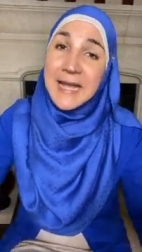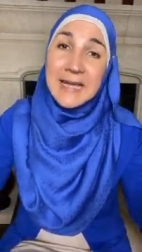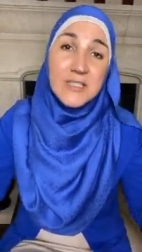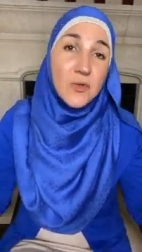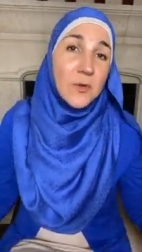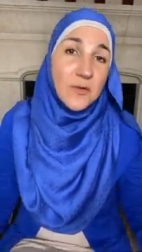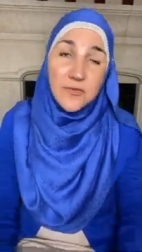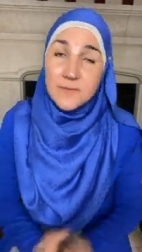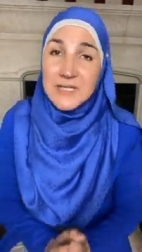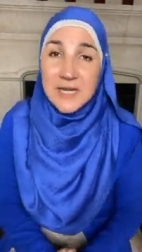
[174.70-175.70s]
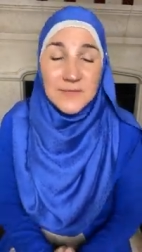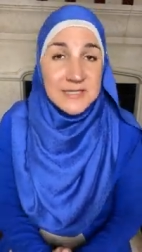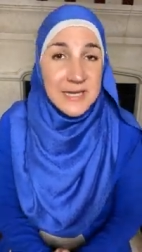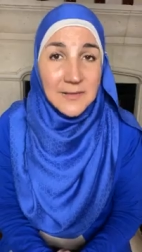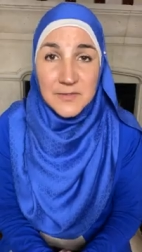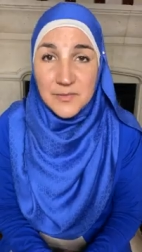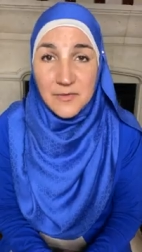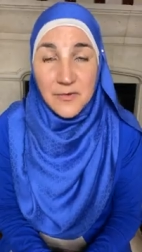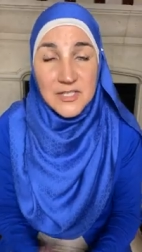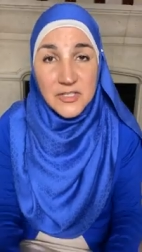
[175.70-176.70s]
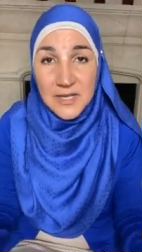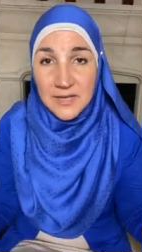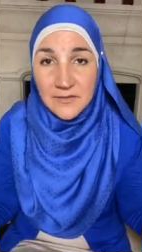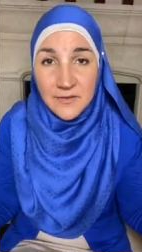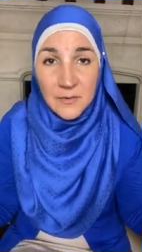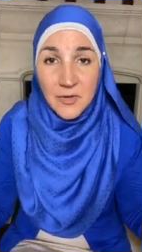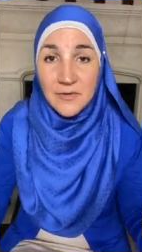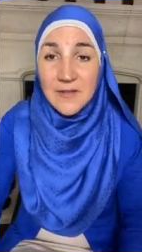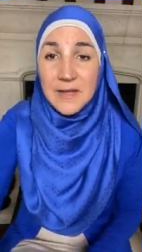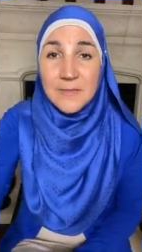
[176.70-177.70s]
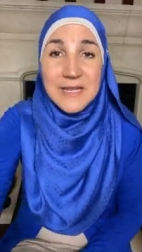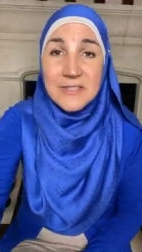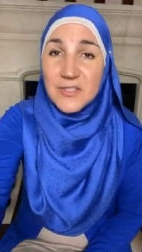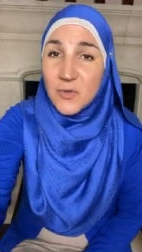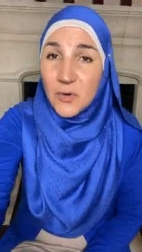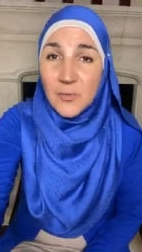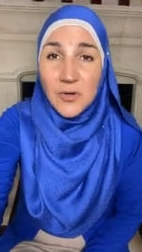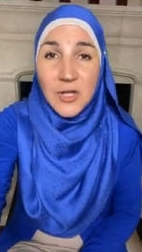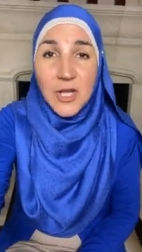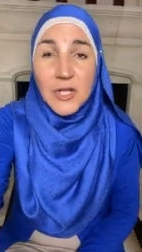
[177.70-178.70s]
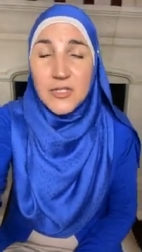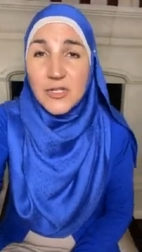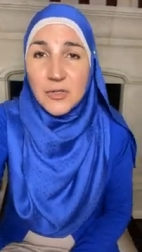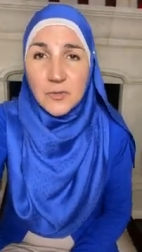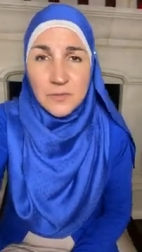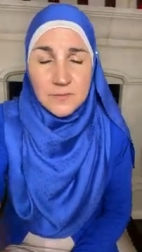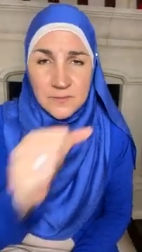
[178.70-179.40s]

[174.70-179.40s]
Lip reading: it's normal from time to time to be frustrated from your family. It's normal to